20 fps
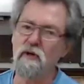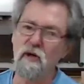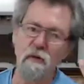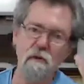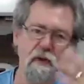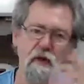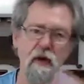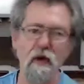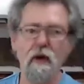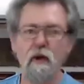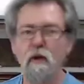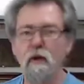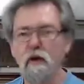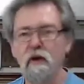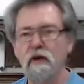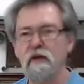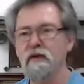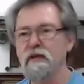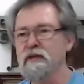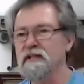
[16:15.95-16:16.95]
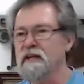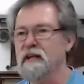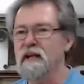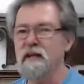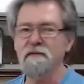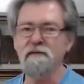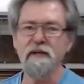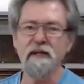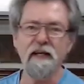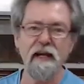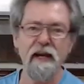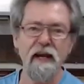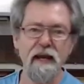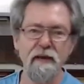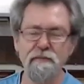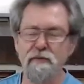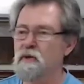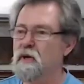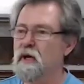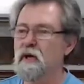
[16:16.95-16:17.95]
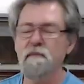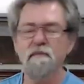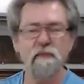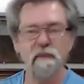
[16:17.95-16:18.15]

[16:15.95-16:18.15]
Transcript: got all of these lovely clamps.